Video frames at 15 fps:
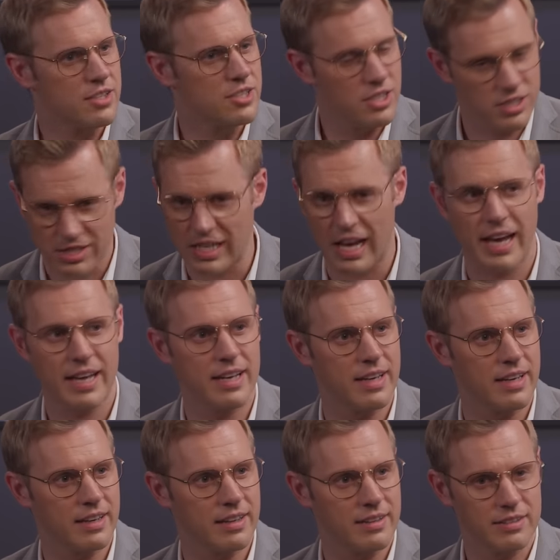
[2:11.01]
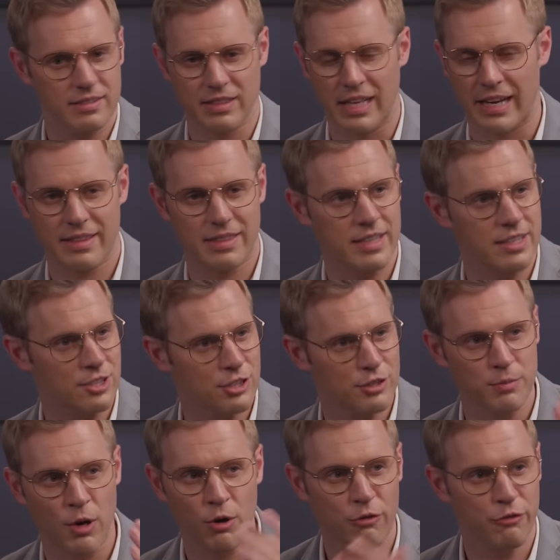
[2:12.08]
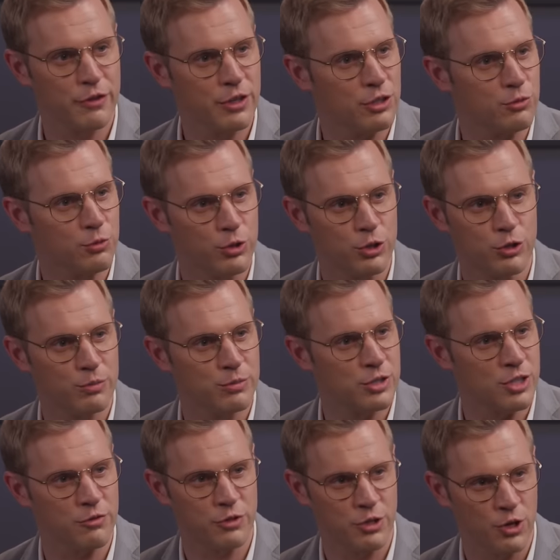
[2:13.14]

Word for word: deciding, like the smoke filled rooms of